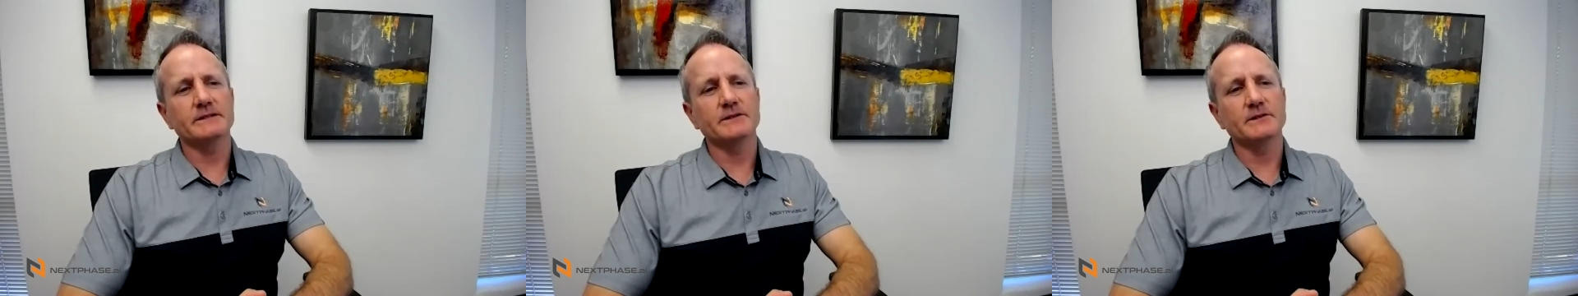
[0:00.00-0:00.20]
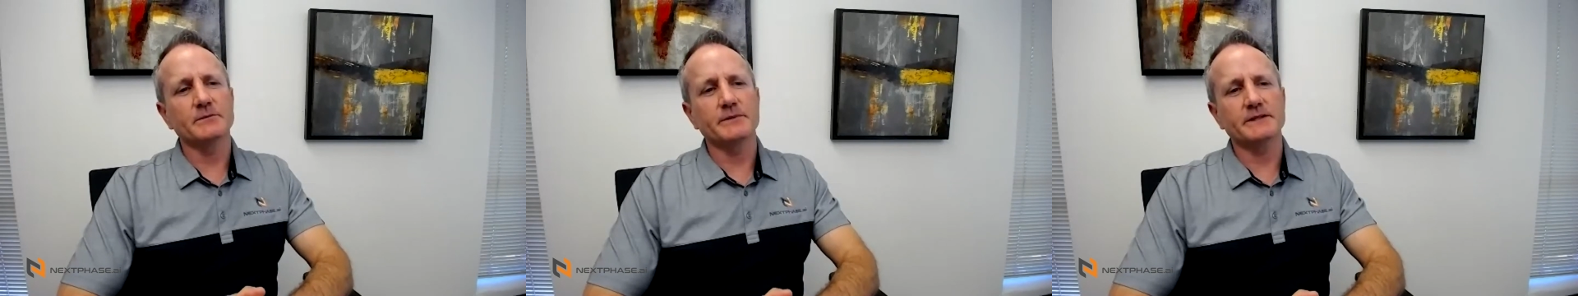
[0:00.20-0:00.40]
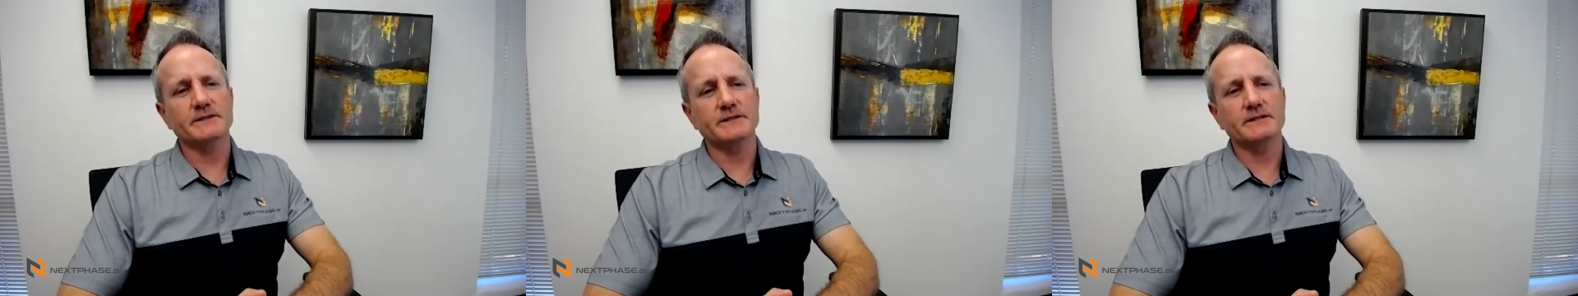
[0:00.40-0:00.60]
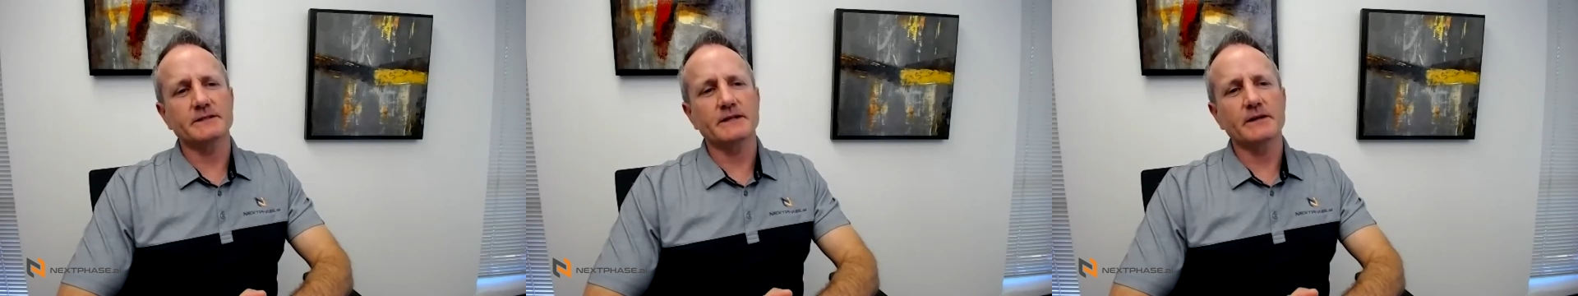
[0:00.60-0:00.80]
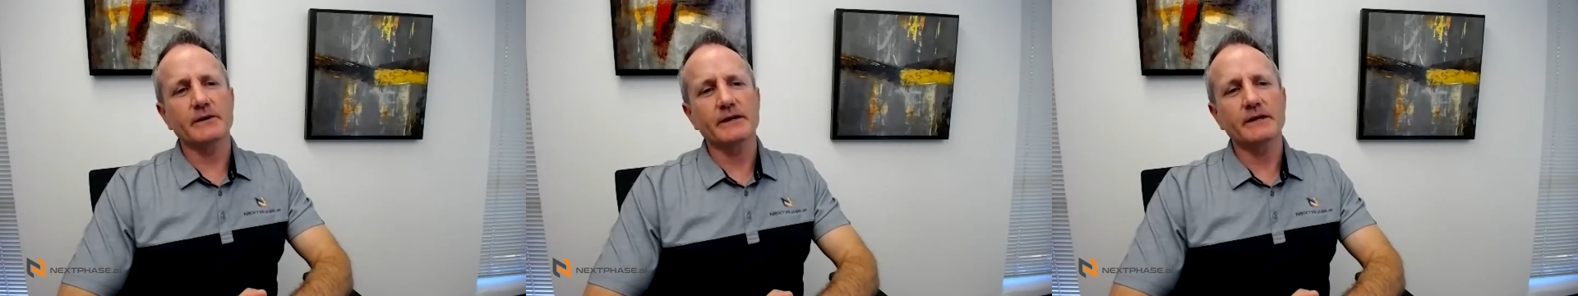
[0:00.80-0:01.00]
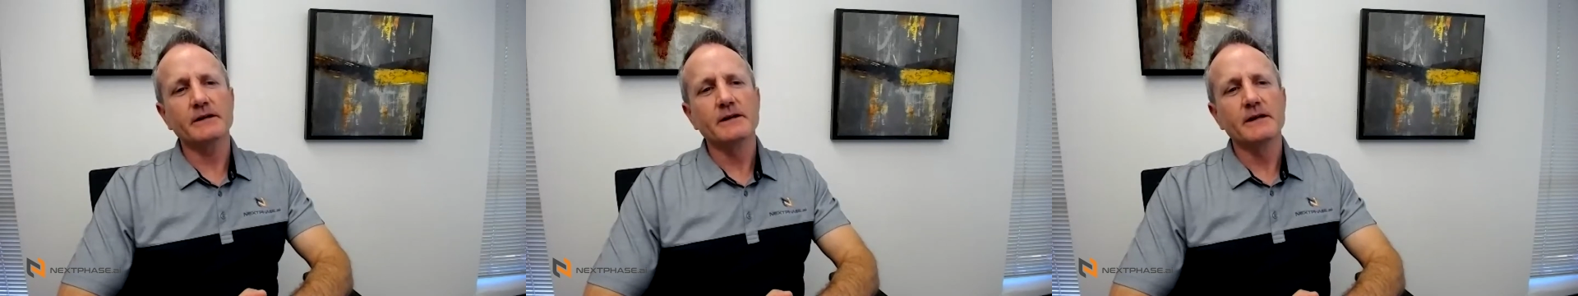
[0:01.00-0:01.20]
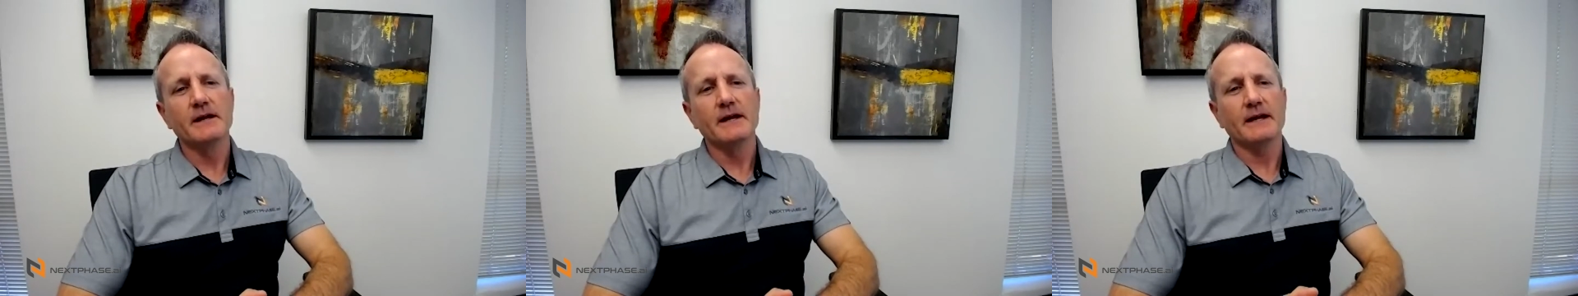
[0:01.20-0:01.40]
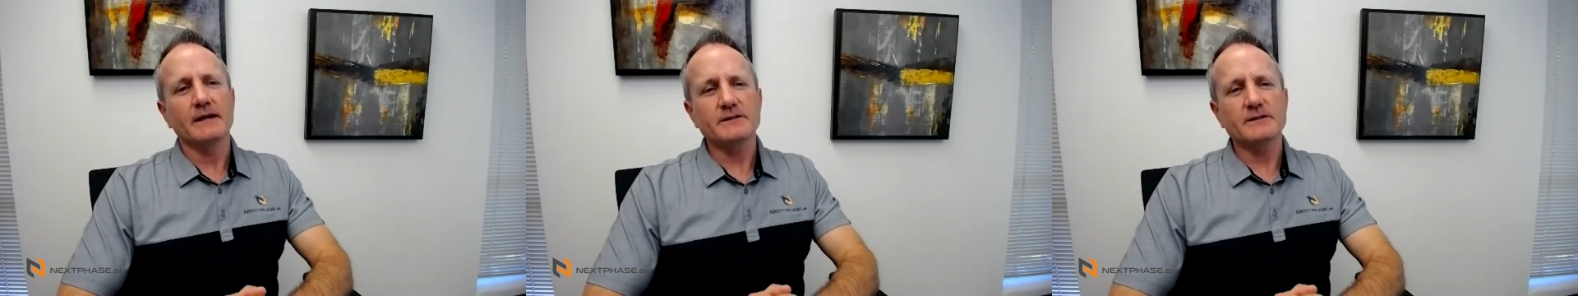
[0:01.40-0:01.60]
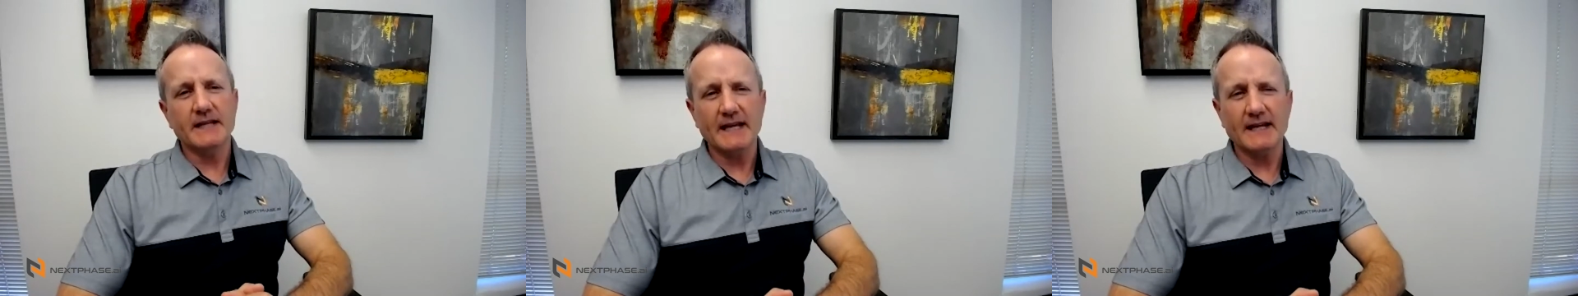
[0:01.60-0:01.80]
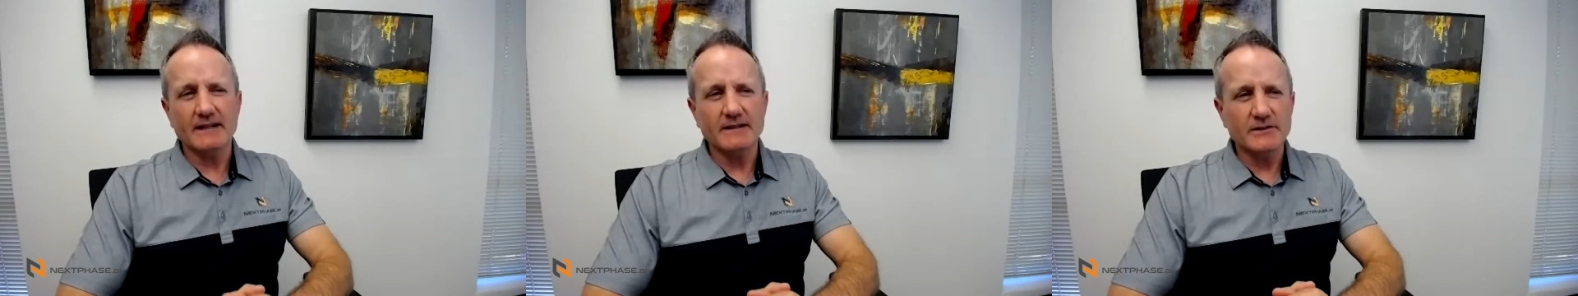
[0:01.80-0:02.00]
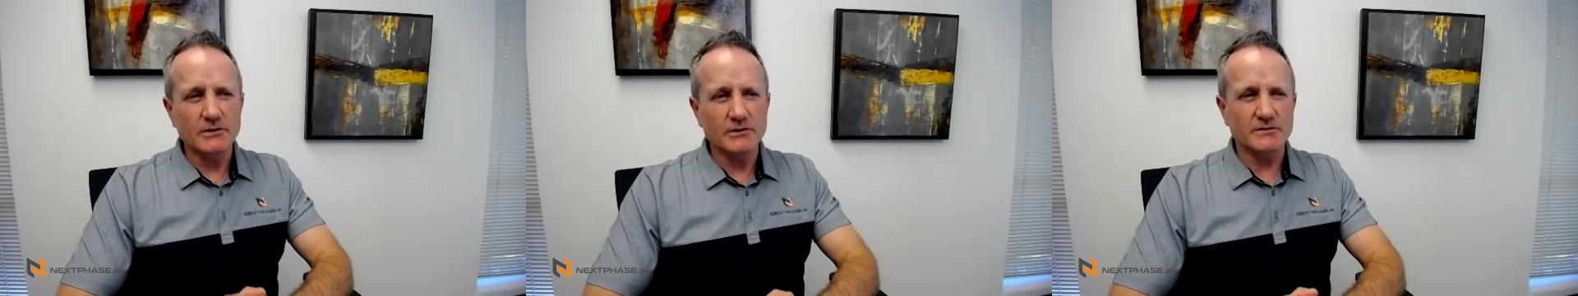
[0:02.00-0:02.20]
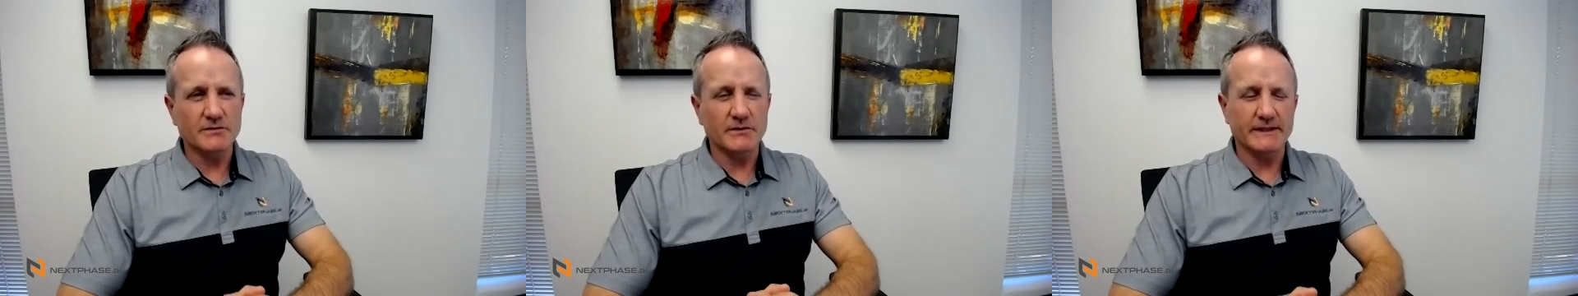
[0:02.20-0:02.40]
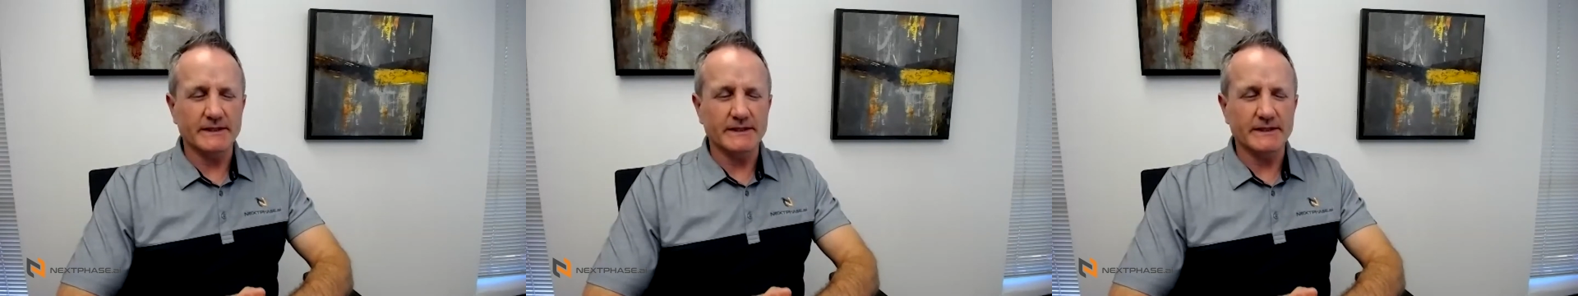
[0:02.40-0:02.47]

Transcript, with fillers: in your business area to gain useful